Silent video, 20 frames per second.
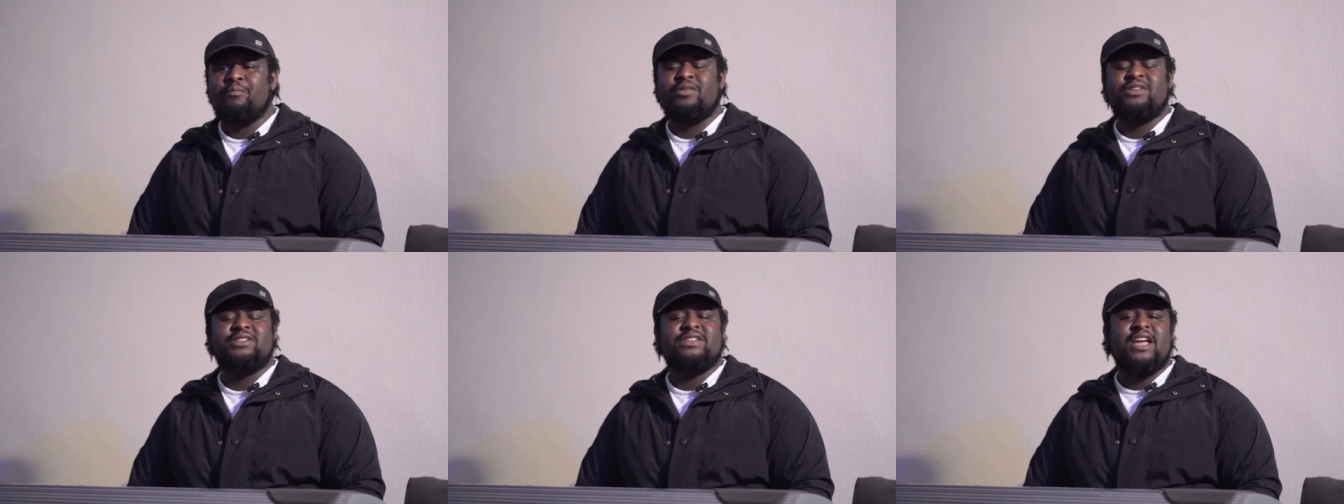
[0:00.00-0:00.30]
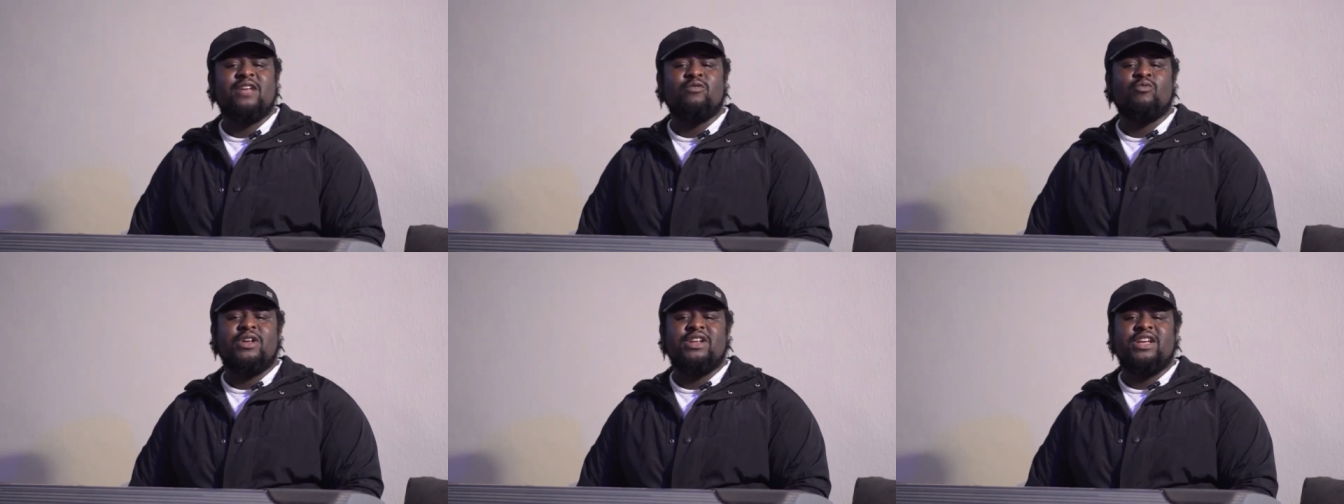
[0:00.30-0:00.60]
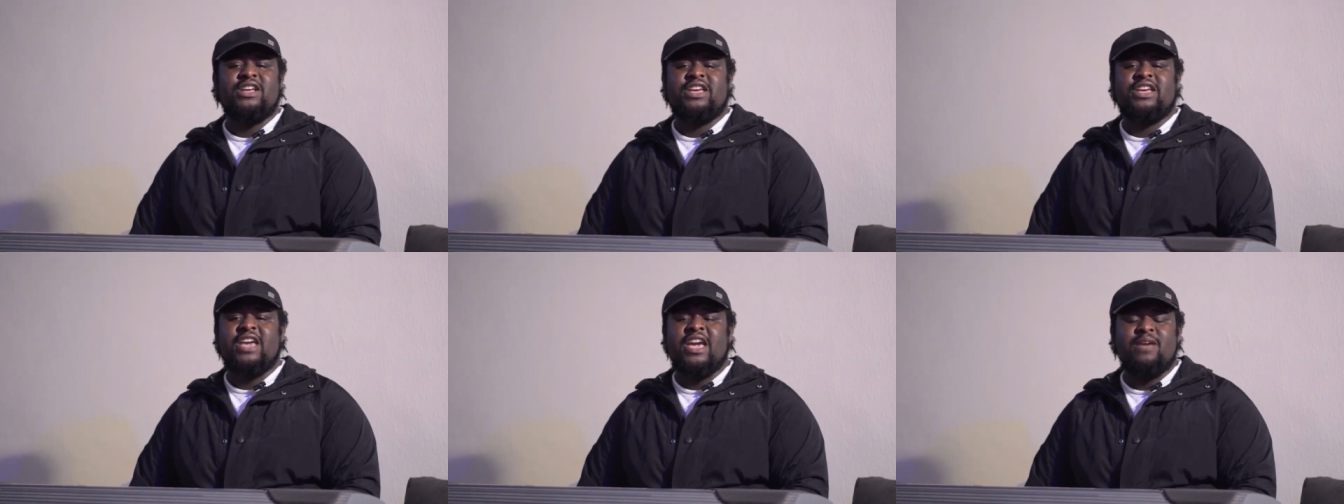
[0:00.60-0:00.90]
But then when
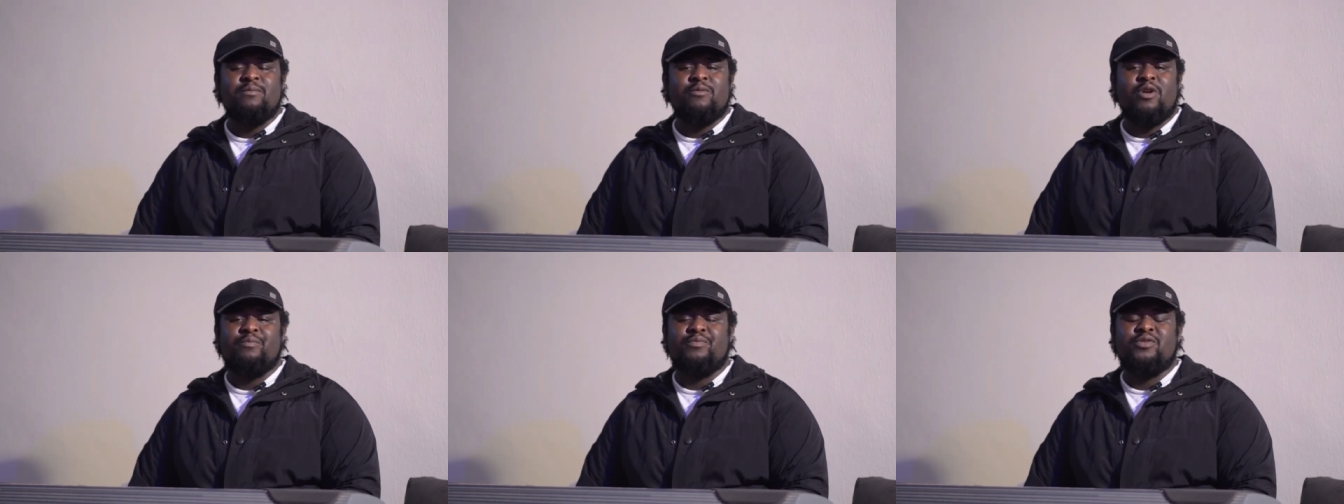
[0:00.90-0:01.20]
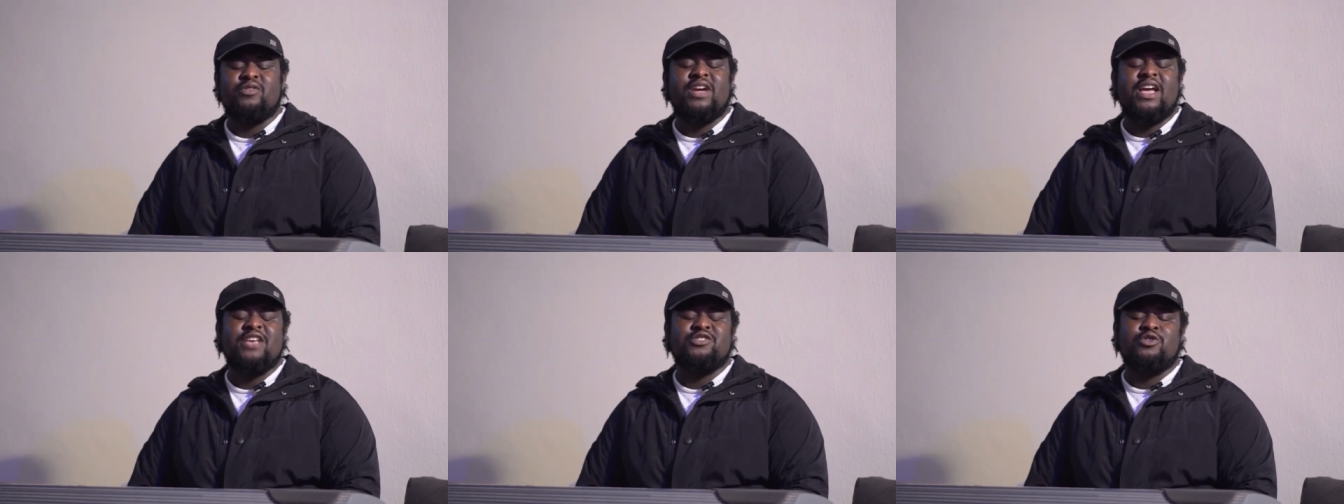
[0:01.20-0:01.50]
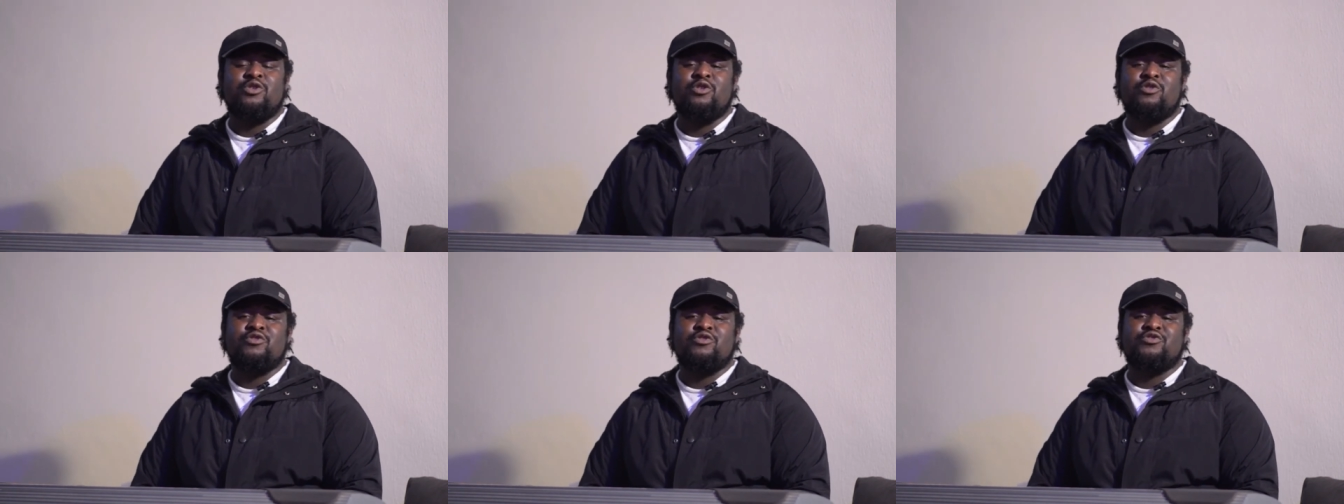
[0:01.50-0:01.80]
it came up, you guys
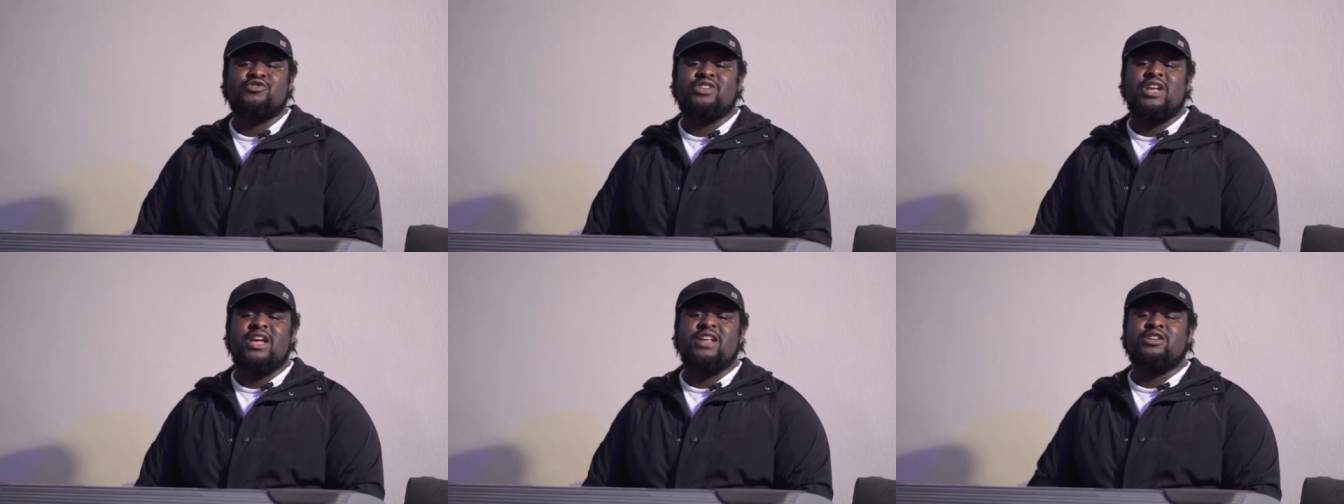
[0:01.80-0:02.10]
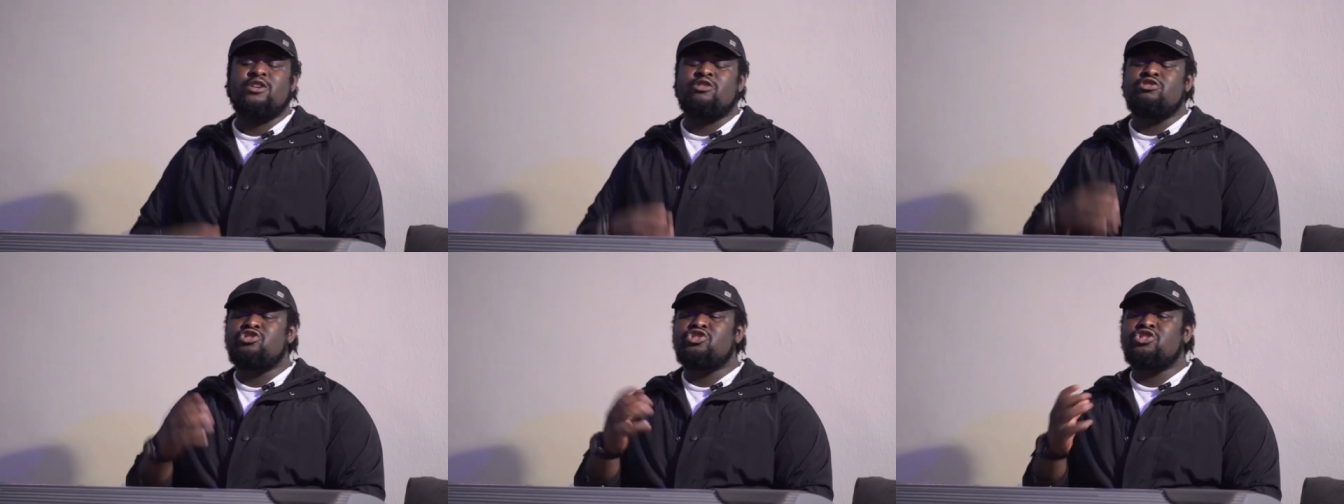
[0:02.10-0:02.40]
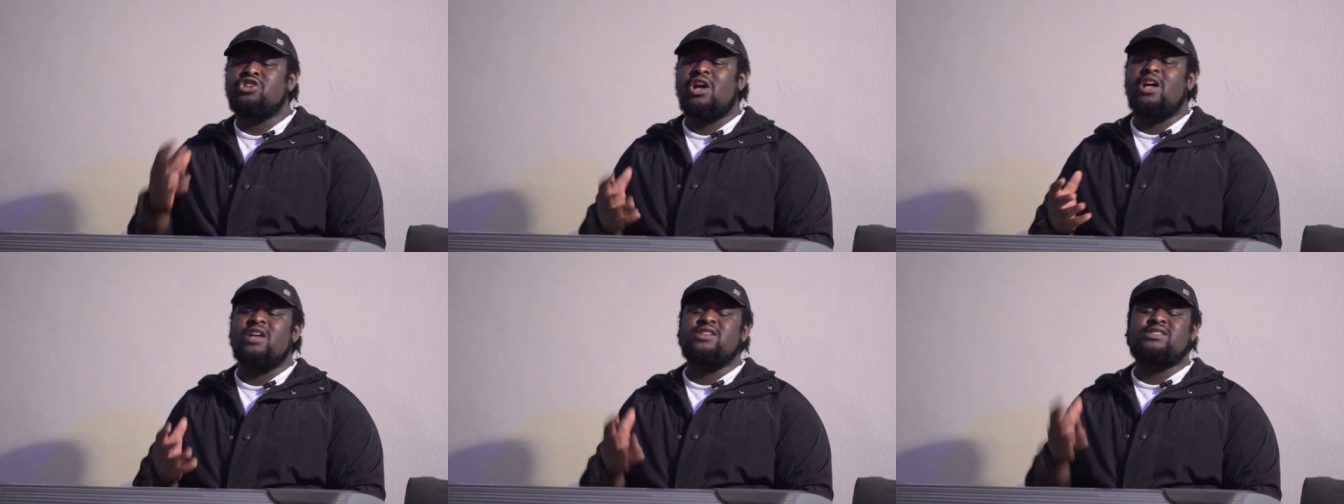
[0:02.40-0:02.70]
don't understand that
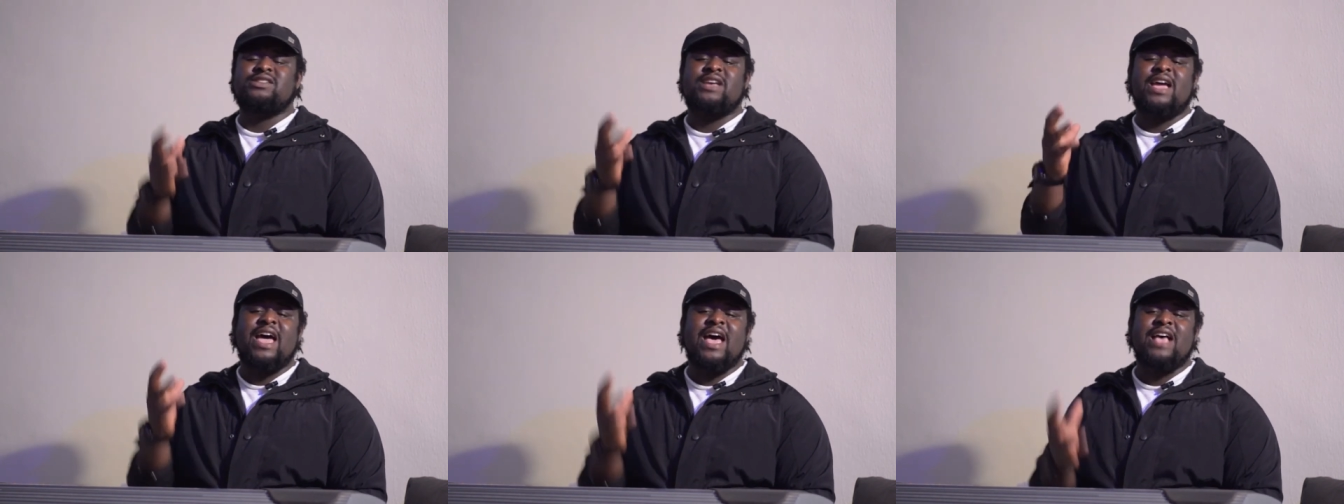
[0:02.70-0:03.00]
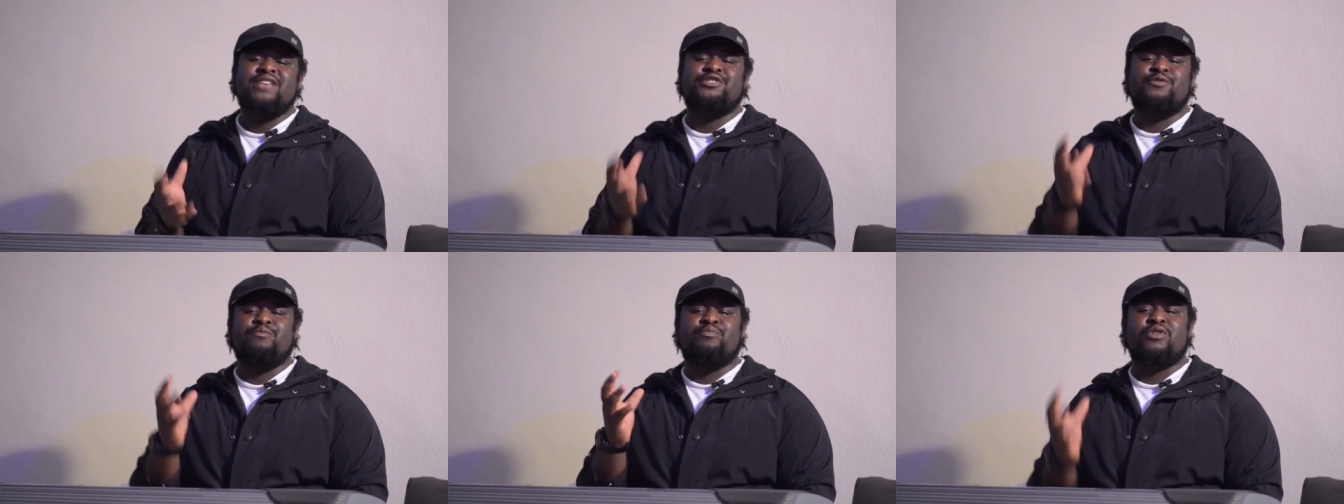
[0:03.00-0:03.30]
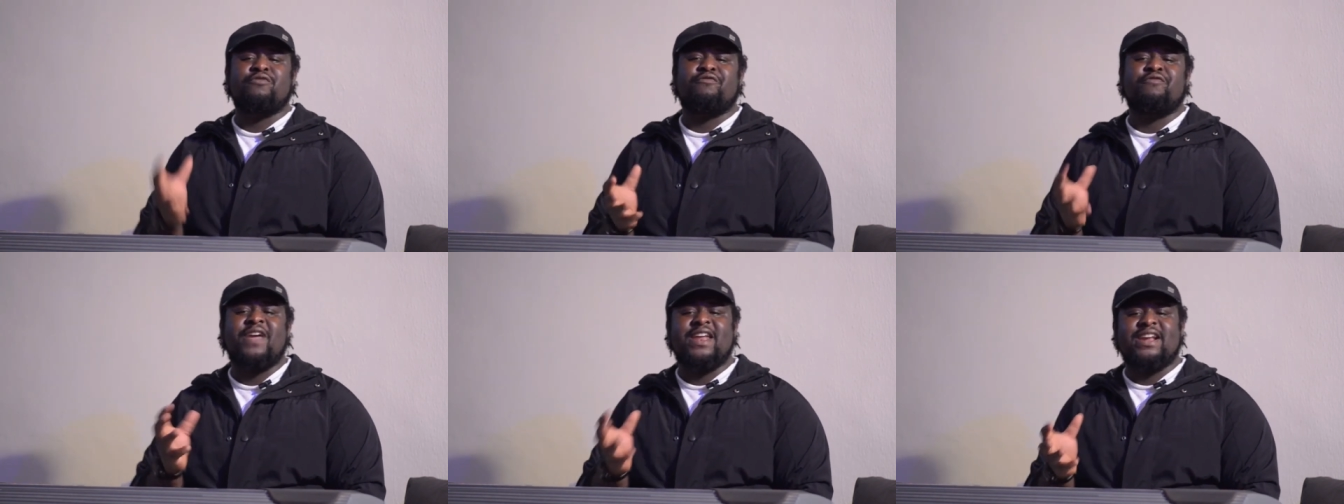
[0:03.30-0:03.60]
Joss has a
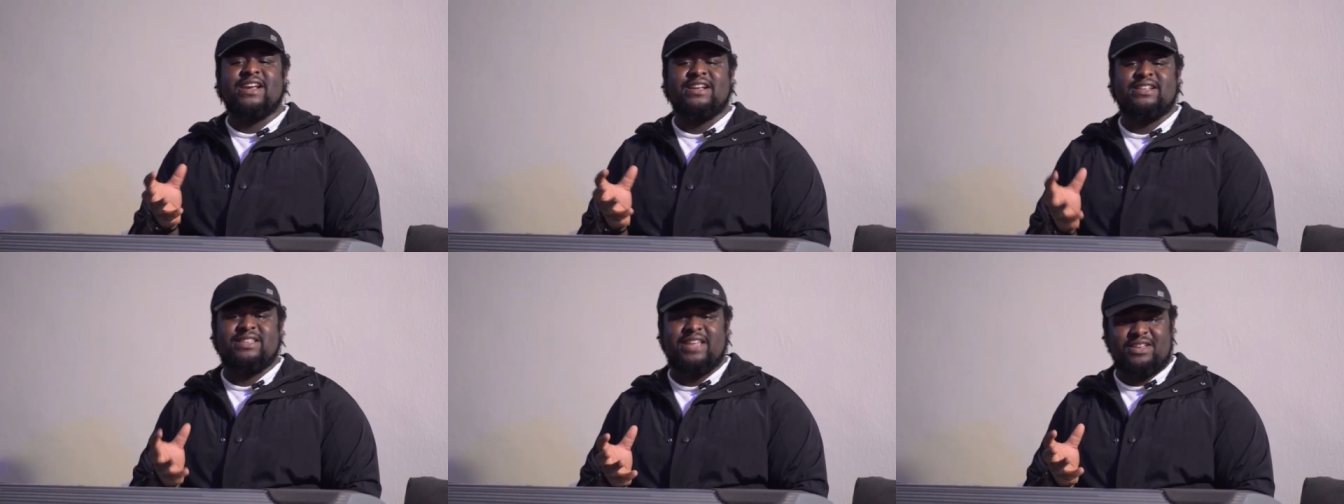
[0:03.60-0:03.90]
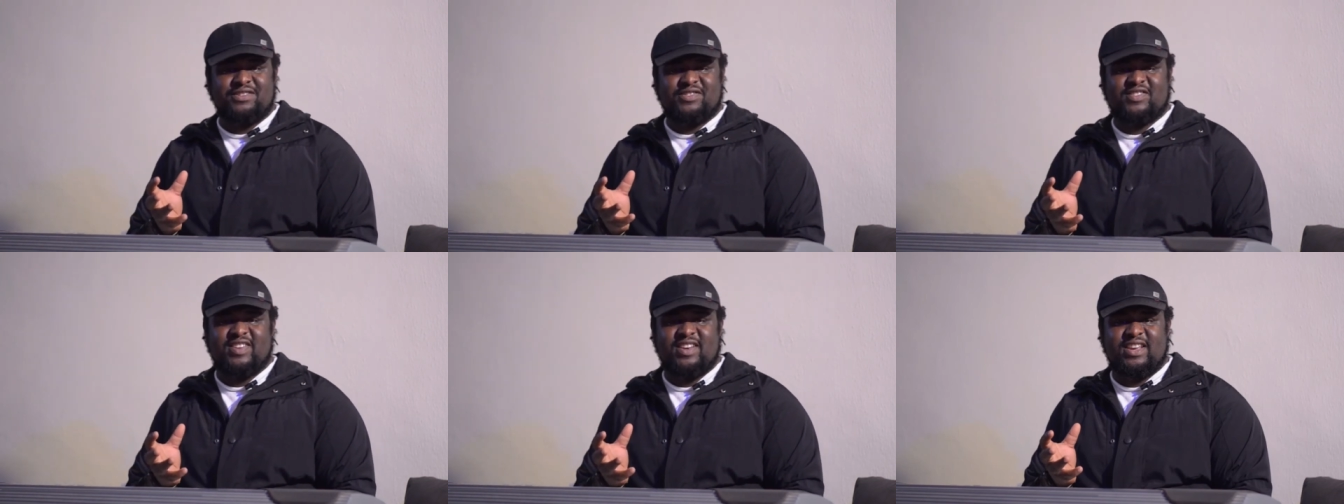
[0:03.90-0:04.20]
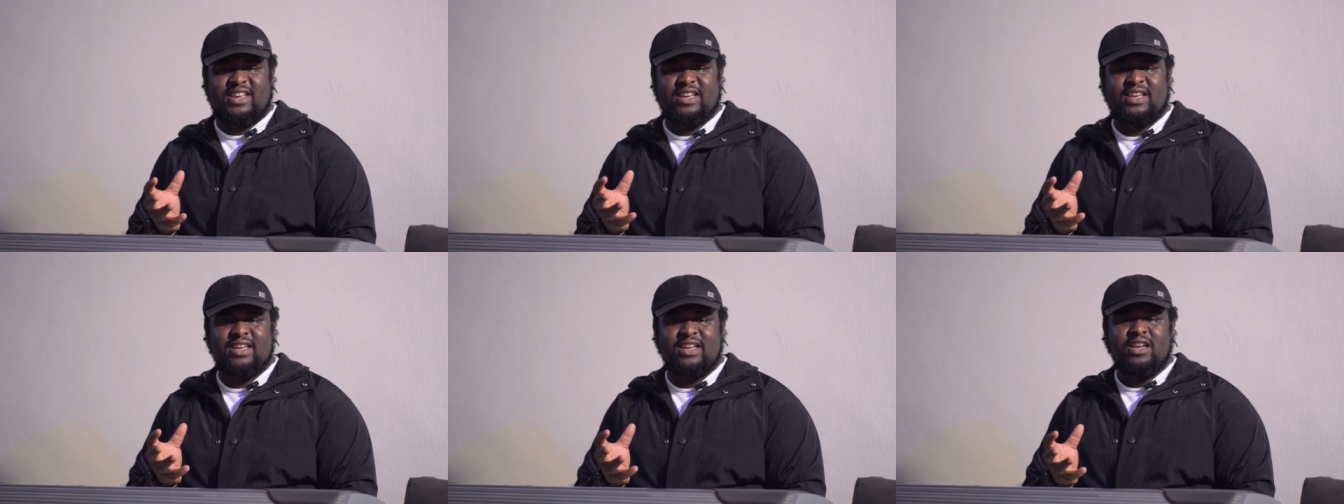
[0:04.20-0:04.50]
prophetic
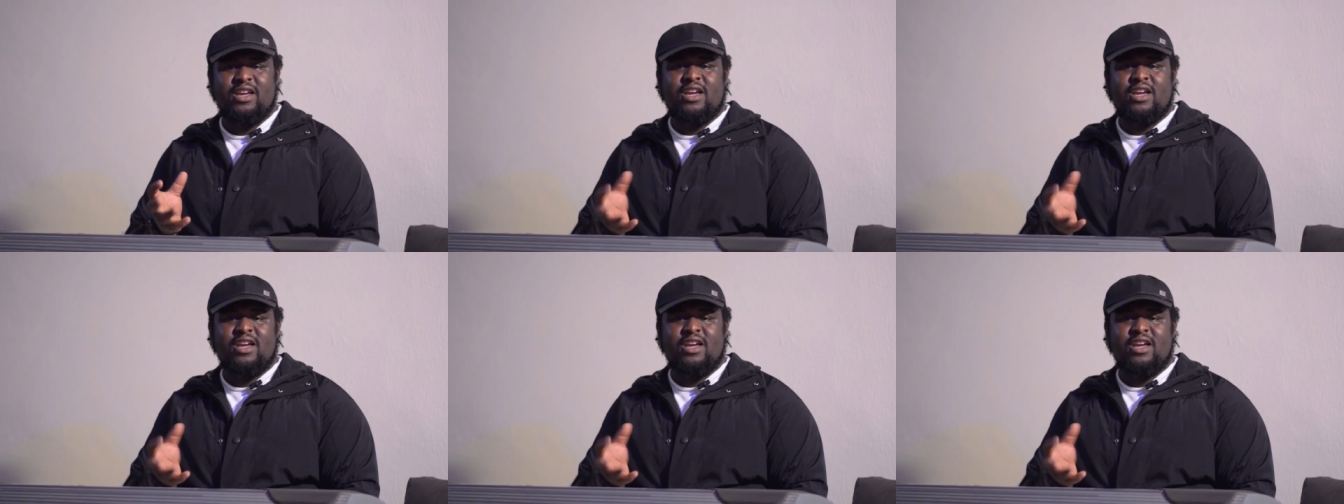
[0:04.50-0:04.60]
destiny.